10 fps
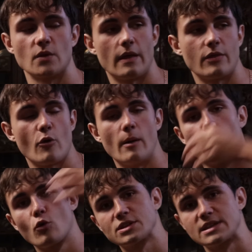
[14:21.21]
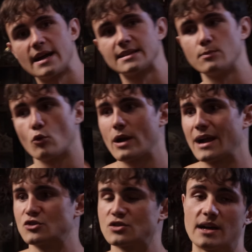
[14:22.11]
So they throw in more sets, more
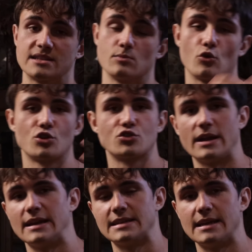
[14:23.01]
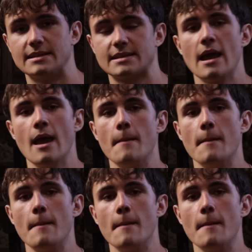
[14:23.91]
exercises, more training days,